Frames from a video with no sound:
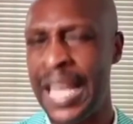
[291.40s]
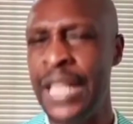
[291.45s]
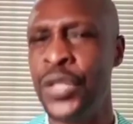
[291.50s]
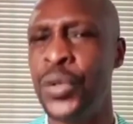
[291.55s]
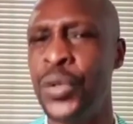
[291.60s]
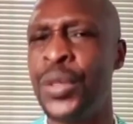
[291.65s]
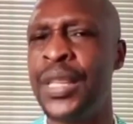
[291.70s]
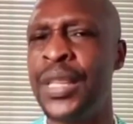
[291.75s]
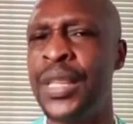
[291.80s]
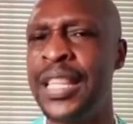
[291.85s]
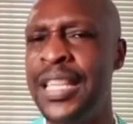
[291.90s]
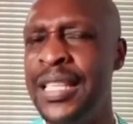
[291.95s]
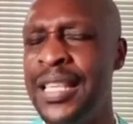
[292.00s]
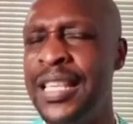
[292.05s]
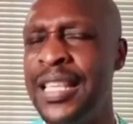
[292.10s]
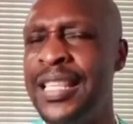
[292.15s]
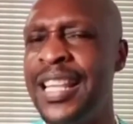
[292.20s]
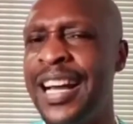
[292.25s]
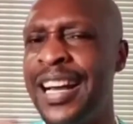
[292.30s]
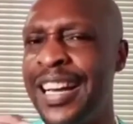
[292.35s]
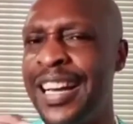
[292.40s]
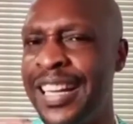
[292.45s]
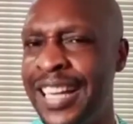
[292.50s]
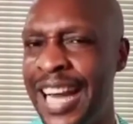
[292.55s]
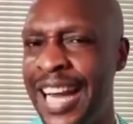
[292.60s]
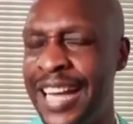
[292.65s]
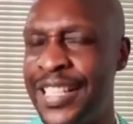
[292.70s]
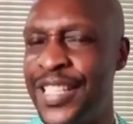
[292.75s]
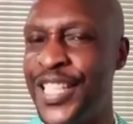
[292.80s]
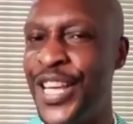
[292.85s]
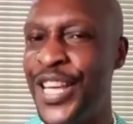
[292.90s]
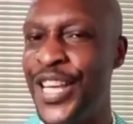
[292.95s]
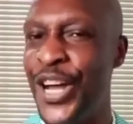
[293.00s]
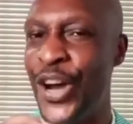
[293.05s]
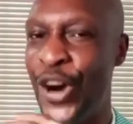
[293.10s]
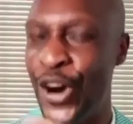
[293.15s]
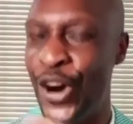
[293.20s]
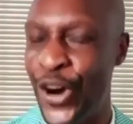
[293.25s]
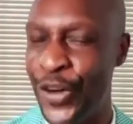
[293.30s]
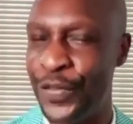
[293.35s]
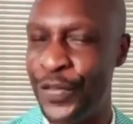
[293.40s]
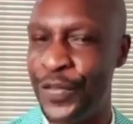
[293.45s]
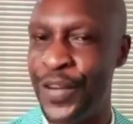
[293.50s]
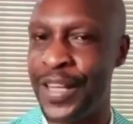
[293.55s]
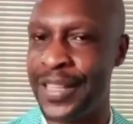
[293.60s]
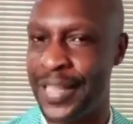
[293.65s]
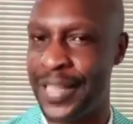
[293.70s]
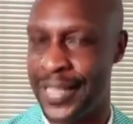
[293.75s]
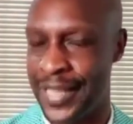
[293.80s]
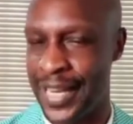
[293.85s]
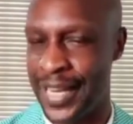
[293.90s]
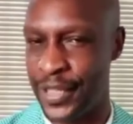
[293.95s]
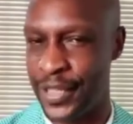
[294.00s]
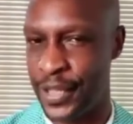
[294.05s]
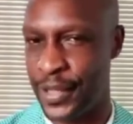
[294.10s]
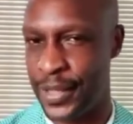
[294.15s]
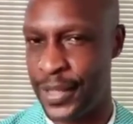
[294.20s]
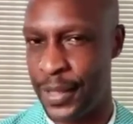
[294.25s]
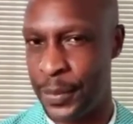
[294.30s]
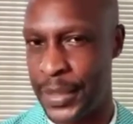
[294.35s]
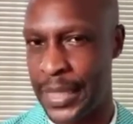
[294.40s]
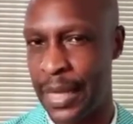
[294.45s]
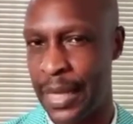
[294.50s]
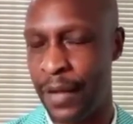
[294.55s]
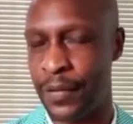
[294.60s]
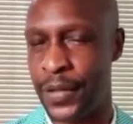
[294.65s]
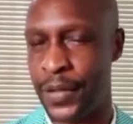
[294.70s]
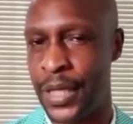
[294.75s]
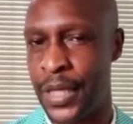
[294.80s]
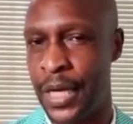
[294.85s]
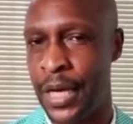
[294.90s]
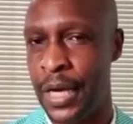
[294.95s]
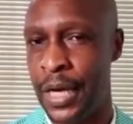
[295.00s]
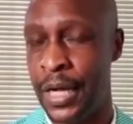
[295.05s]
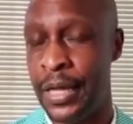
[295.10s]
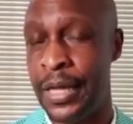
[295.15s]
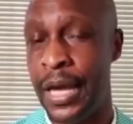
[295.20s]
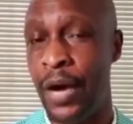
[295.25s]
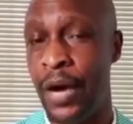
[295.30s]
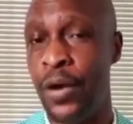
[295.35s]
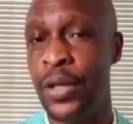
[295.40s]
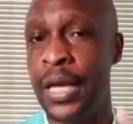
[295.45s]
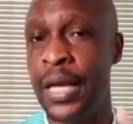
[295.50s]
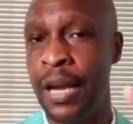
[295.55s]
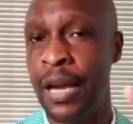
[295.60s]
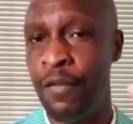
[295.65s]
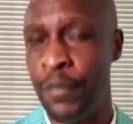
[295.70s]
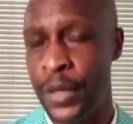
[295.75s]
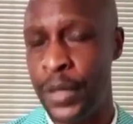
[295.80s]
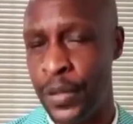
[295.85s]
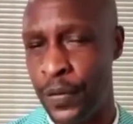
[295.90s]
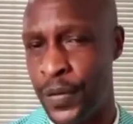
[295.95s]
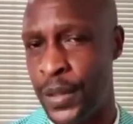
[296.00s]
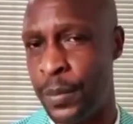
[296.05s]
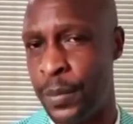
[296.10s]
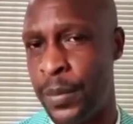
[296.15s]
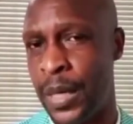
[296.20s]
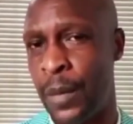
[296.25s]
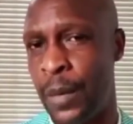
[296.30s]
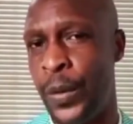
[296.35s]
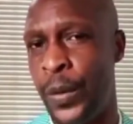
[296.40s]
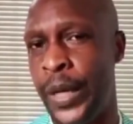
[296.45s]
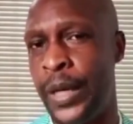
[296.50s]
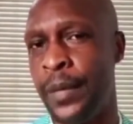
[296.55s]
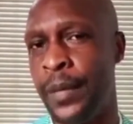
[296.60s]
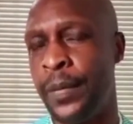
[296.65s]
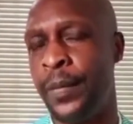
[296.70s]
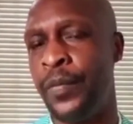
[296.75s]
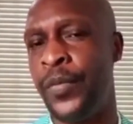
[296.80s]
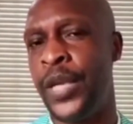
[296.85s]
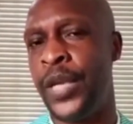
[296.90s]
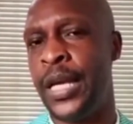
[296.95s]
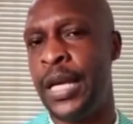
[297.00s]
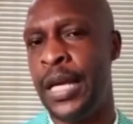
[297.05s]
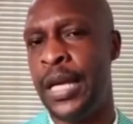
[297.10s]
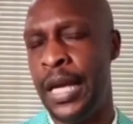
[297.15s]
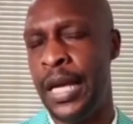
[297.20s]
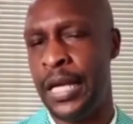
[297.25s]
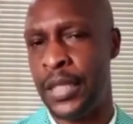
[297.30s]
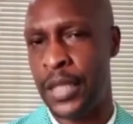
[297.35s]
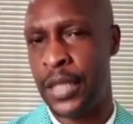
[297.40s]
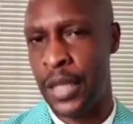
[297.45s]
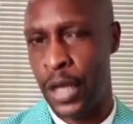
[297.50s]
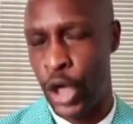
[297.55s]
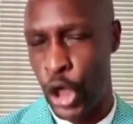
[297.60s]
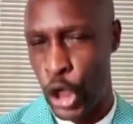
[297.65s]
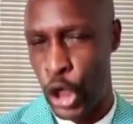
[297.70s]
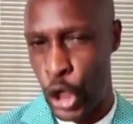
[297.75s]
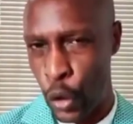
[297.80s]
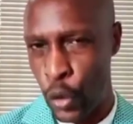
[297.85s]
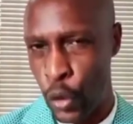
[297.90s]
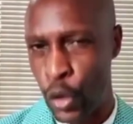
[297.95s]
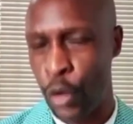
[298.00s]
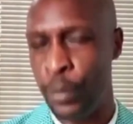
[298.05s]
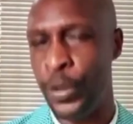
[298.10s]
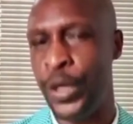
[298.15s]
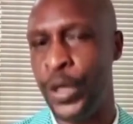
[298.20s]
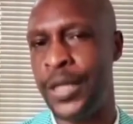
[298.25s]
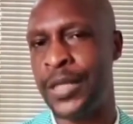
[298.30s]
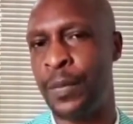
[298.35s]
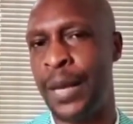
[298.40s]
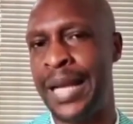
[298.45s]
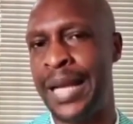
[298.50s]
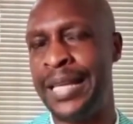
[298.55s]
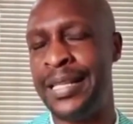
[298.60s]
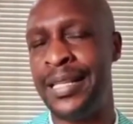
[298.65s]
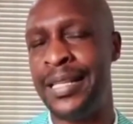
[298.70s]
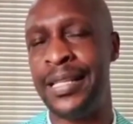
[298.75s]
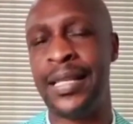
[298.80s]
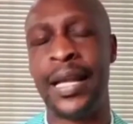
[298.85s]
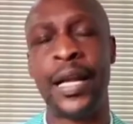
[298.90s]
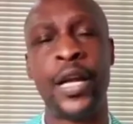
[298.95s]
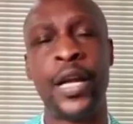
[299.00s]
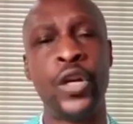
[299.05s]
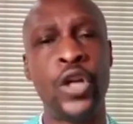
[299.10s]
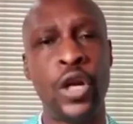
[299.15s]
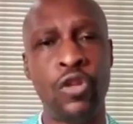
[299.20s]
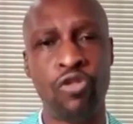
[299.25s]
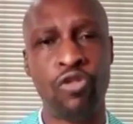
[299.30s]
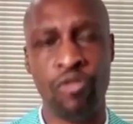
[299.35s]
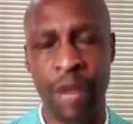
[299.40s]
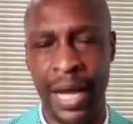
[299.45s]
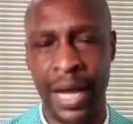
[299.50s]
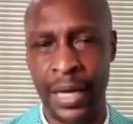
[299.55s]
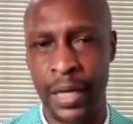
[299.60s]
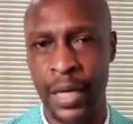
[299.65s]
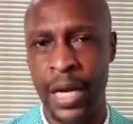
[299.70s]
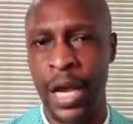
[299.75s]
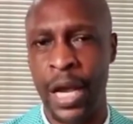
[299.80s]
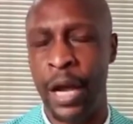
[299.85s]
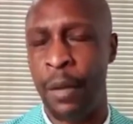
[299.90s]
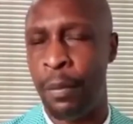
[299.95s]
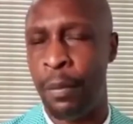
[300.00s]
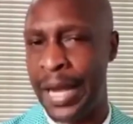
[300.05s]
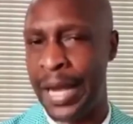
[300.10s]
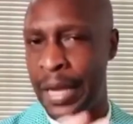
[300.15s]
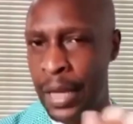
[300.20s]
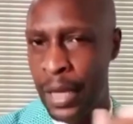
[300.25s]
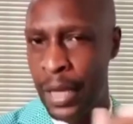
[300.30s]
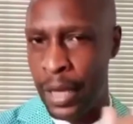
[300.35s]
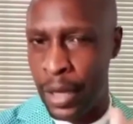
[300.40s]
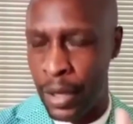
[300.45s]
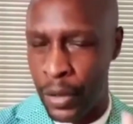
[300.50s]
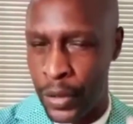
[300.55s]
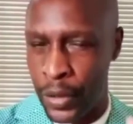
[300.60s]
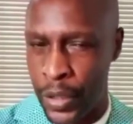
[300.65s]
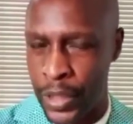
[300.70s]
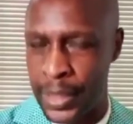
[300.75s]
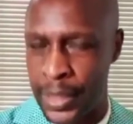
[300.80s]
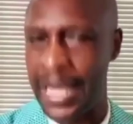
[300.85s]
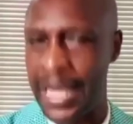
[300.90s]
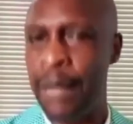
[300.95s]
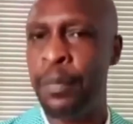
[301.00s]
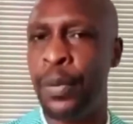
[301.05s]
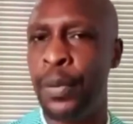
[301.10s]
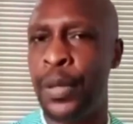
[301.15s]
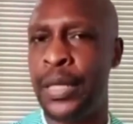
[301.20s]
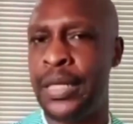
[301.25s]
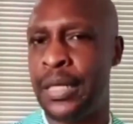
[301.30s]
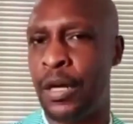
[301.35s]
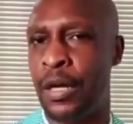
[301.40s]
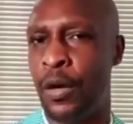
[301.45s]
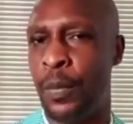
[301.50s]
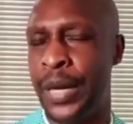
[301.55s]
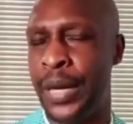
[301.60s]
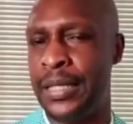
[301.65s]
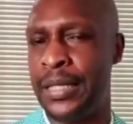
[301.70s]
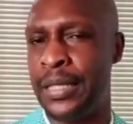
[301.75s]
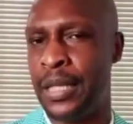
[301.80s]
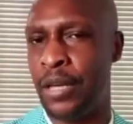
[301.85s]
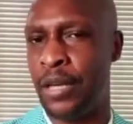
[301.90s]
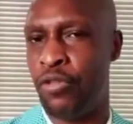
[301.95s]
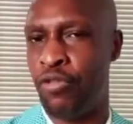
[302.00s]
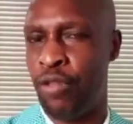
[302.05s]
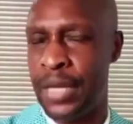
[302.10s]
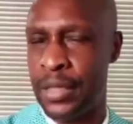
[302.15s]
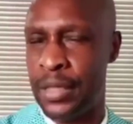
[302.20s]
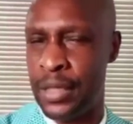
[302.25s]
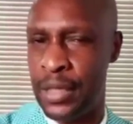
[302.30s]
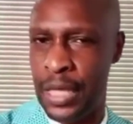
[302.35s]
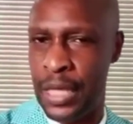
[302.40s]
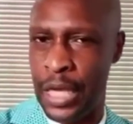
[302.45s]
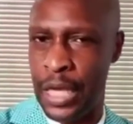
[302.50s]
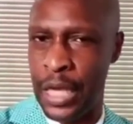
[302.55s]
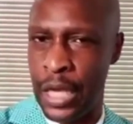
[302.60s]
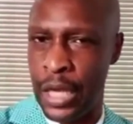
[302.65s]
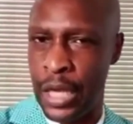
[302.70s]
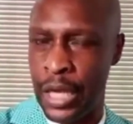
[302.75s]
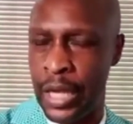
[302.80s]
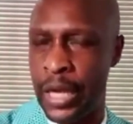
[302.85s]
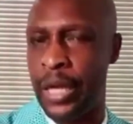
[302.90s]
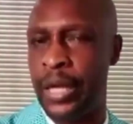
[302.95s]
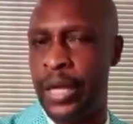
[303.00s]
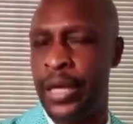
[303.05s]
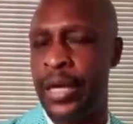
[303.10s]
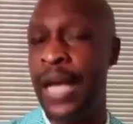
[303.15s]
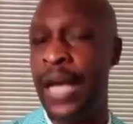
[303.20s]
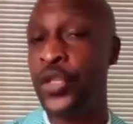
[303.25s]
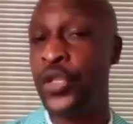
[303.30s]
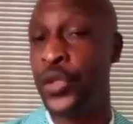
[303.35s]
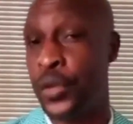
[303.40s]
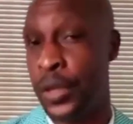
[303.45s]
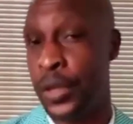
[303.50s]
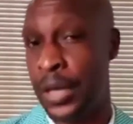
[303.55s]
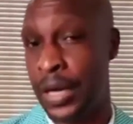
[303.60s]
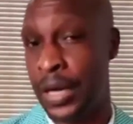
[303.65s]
And so this is the crux of the sanctions themselves. They are on the government of Zimbabwe, its local municipalities that are not run by the same political party that runs the national